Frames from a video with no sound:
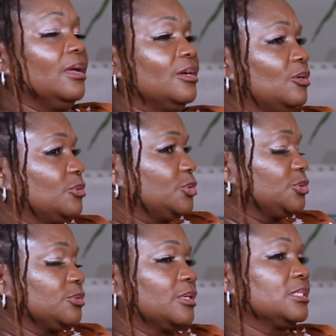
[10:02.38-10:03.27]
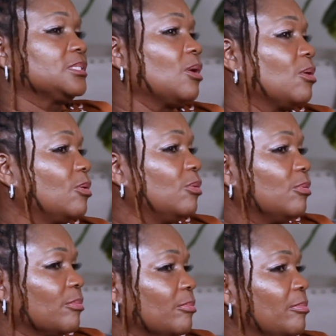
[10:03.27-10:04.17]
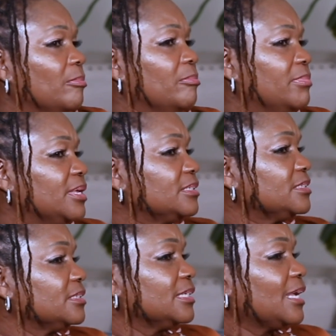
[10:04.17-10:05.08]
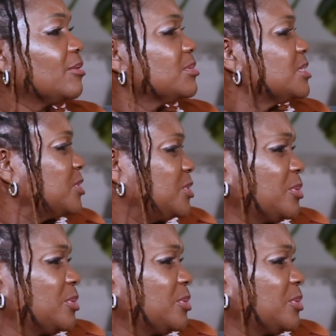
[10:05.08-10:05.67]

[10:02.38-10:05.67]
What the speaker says: Oh, sure. So mentally, I was just